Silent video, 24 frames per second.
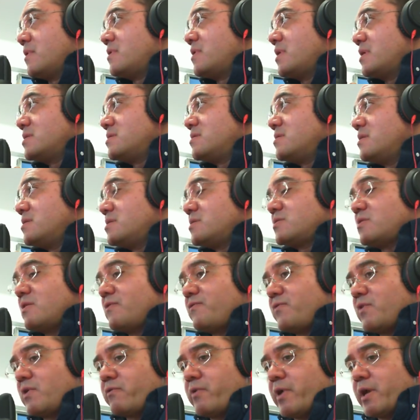This is
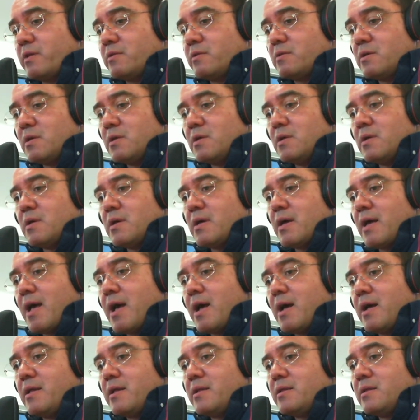something great,
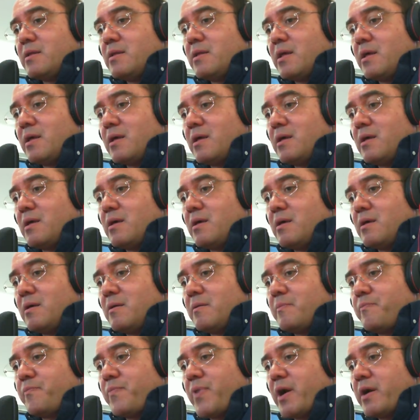and the
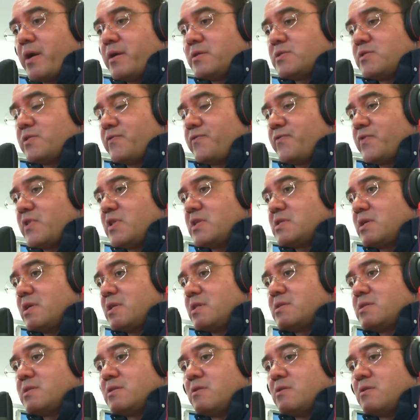parents of these kids